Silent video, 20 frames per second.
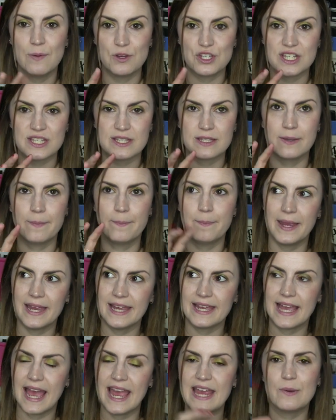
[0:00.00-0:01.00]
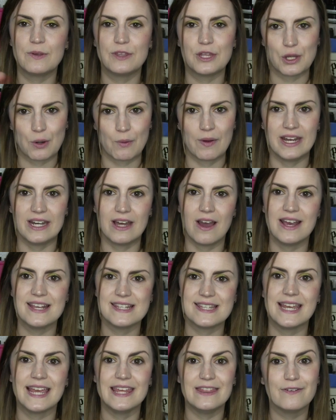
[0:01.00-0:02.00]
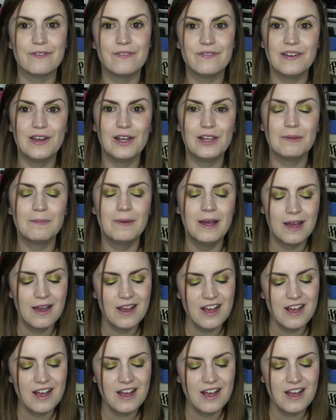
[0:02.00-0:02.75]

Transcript: which is the pink cake with the green icing in the film.